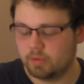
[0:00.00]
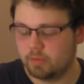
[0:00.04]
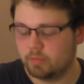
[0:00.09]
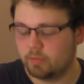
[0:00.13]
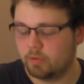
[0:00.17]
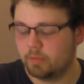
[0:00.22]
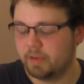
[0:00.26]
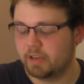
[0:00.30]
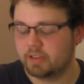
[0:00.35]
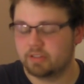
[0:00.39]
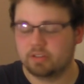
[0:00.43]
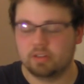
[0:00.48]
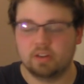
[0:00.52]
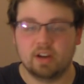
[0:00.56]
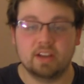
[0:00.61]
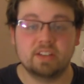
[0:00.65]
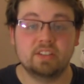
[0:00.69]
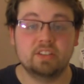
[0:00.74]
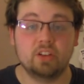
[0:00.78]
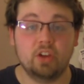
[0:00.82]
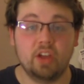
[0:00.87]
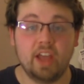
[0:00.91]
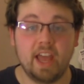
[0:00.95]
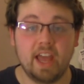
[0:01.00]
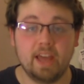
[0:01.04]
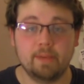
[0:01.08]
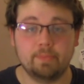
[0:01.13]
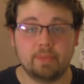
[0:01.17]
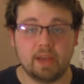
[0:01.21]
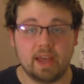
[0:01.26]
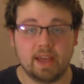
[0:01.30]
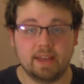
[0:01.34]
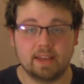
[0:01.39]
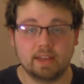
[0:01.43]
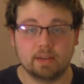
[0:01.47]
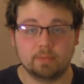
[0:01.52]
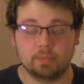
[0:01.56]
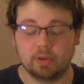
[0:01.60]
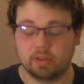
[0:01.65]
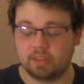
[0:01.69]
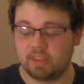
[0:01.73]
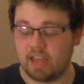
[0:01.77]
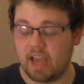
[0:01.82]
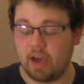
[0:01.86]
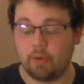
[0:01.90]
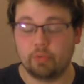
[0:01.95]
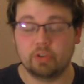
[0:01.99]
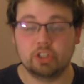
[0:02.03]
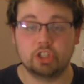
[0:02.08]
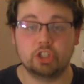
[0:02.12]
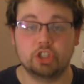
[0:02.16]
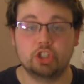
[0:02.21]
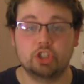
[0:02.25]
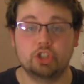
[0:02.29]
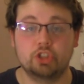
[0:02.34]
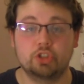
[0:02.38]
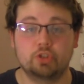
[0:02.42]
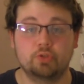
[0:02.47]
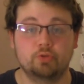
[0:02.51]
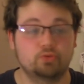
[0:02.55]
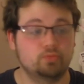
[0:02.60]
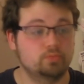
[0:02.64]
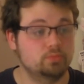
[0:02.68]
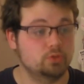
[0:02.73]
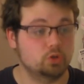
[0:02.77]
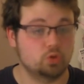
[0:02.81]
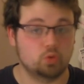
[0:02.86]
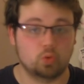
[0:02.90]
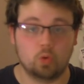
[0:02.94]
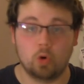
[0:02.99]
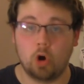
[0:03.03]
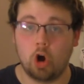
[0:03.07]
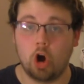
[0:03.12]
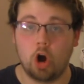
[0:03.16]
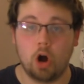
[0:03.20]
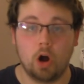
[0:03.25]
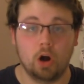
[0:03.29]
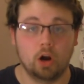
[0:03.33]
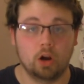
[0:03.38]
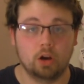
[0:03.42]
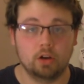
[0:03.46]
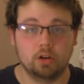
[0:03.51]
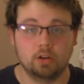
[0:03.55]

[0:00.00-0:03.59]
bit more mixer. I still hate baking, but that was strong.